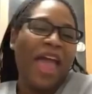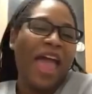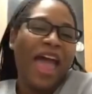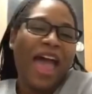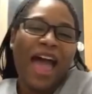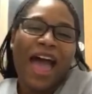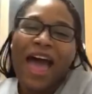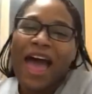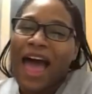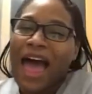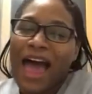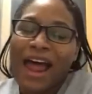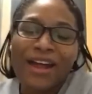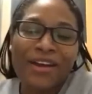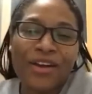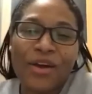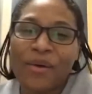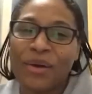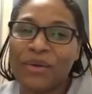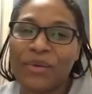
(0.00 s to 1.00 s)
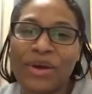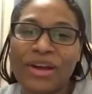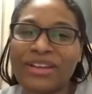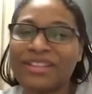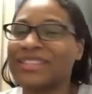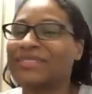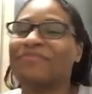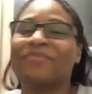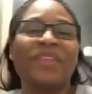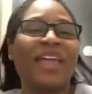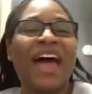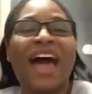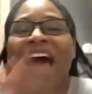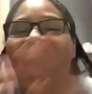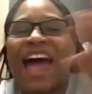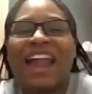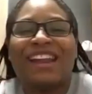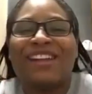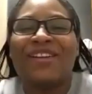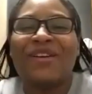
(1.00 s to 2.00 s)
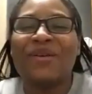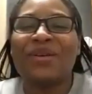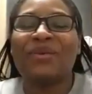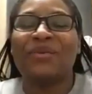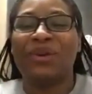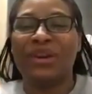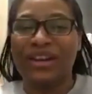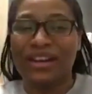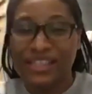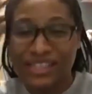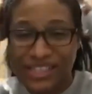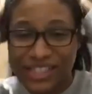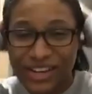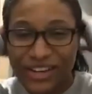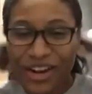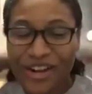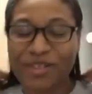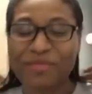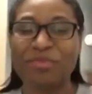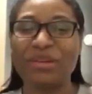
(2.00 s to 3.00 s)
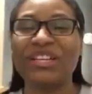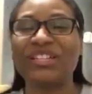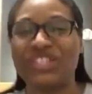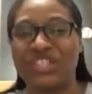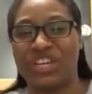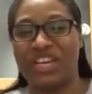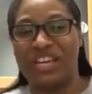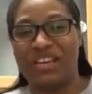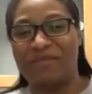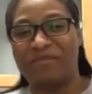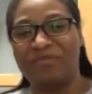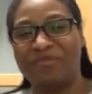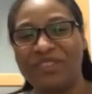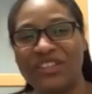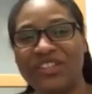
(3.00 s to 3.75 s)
didn't know what it was. I didn't know what it was. Turned out to be G.